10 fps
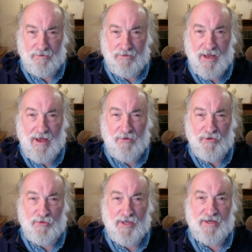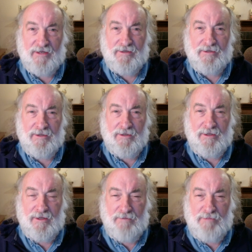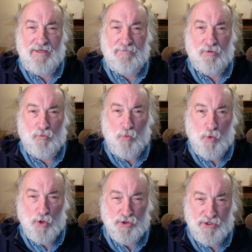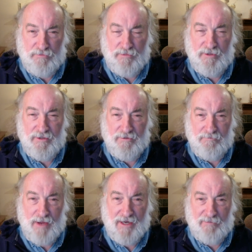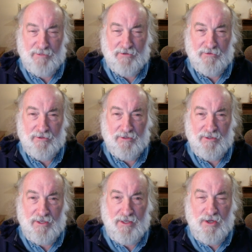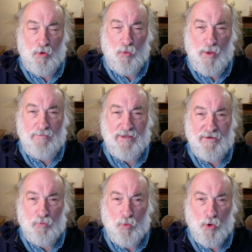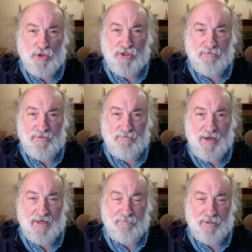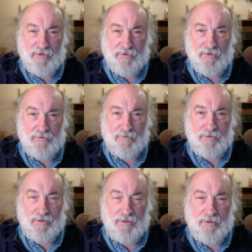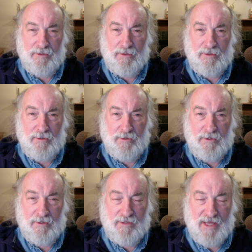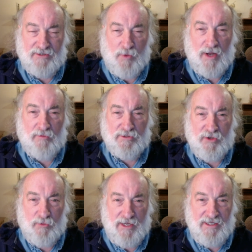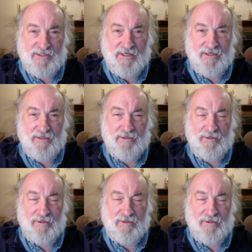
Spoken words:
Now you get it. People worship Mike Bickle. Women worshiped Mike Bickle. That's why it was so easy.